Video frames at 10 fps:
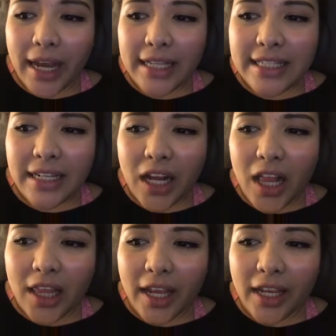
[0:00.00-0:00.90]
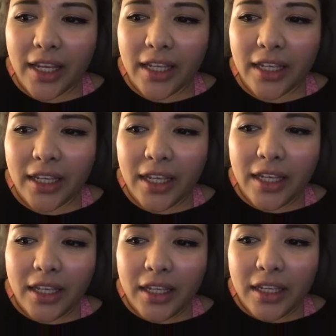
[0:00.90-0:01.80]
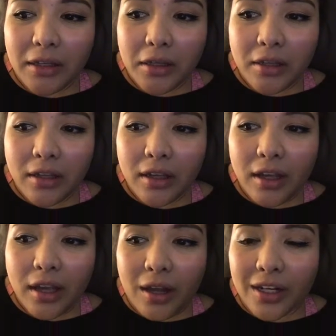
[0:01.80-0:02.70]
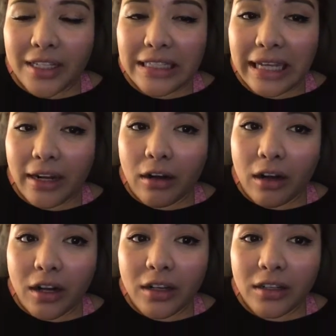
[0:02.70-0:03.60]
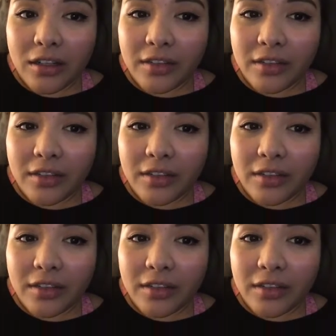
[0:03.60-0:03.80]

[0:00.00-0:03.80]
I did not like it, honestly, at all.